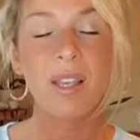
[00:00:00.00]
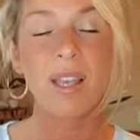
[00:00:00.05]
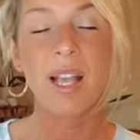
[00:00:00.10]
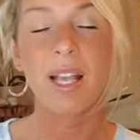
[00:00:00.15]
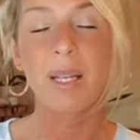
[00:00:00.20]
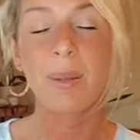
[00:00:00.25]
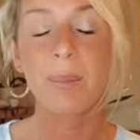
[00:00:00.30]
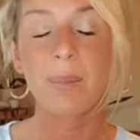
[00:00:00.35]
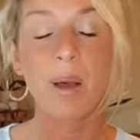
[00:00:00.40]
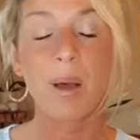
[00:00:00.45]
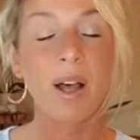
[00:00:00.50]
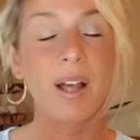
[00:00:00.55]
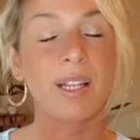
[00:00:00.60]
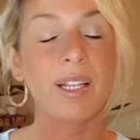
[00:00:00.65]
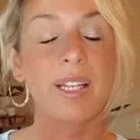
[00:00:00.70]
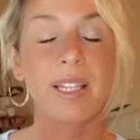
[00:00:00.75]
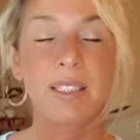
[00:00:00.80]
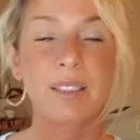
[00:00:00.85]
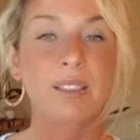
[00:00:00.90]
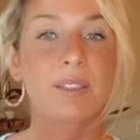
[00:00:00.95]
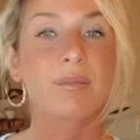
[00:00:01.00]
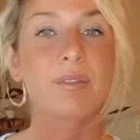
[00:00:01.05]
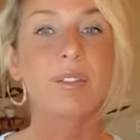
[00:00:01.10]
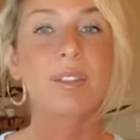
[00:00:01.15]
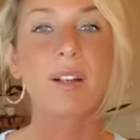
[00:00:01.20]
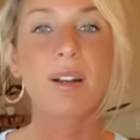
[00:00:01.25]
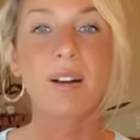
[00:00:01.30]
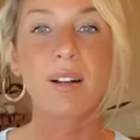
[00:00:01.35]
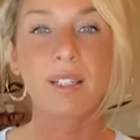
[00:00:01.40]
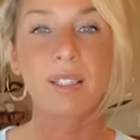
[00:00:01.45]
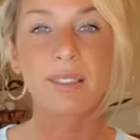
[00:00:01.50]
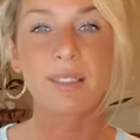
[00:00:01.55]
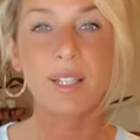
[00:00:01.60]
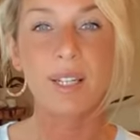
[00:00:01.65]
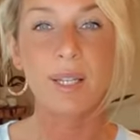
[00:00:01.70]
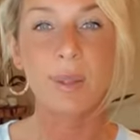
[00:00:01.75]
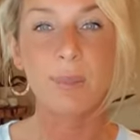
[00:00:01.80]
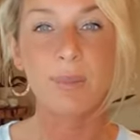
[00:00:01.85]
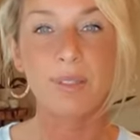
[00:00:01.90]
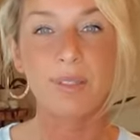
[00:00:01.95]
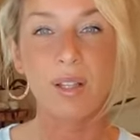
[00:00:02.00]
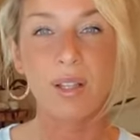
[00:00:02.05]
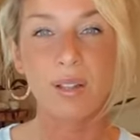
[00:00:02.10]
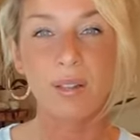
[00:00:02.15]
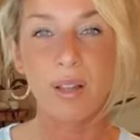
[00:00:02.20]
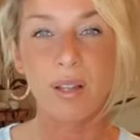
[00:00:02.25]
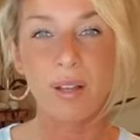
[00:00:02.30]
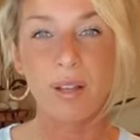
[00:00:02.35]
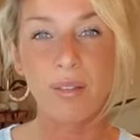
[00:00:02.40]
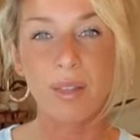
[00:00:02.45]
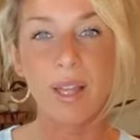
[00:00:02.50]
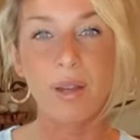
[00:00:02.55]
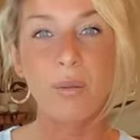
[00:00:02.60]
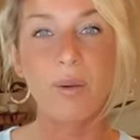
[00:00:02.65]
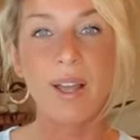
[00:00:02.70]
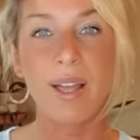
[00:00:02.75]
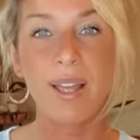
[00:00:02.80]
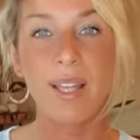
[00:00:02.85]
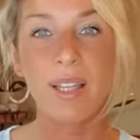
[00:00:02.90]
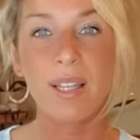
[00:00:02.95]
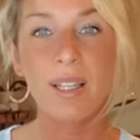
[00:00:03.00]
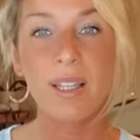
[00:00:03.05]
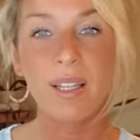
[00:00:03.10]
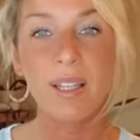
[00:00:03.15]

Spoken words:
and embodying different archetypes along that way.